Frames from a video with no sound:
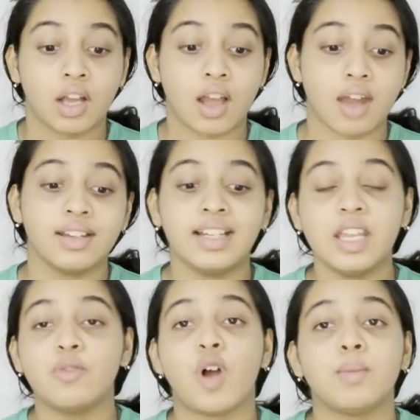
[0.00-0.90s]

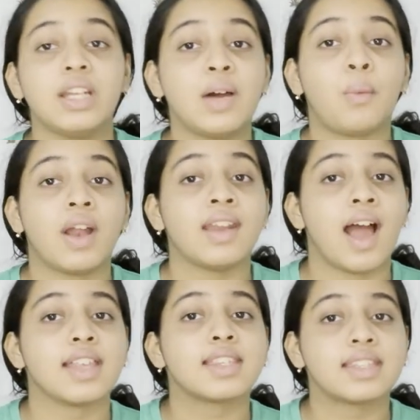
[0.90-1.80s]
Currently, Formula 1
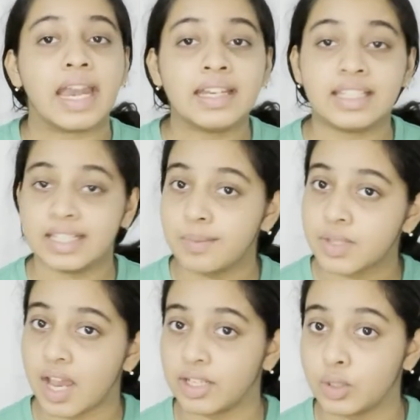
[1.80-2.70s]
has 10
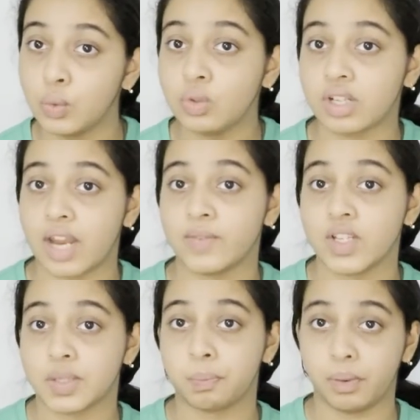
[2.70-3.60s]
teams and 2
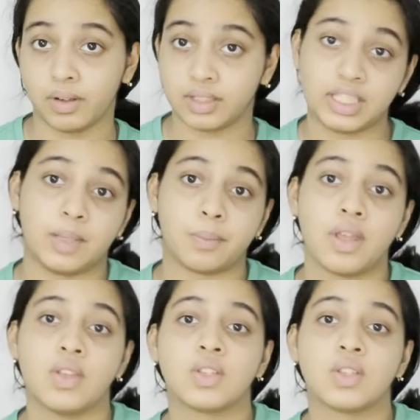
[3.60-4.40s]
drivers per team.